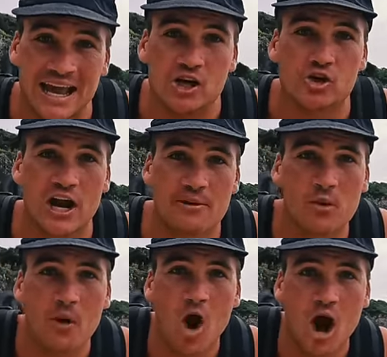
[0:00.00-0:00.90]

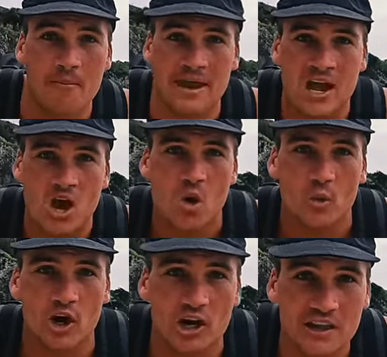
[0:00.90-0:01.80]
incredible behind me.
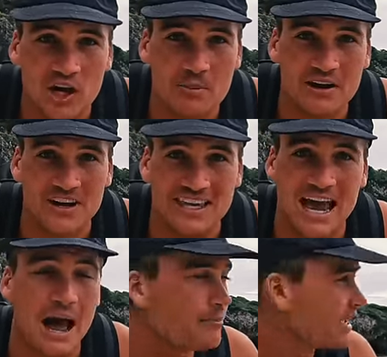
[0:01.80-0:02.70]
We've got a little bit of a
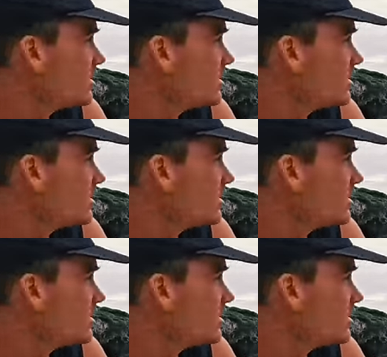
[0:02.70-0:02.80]
gap in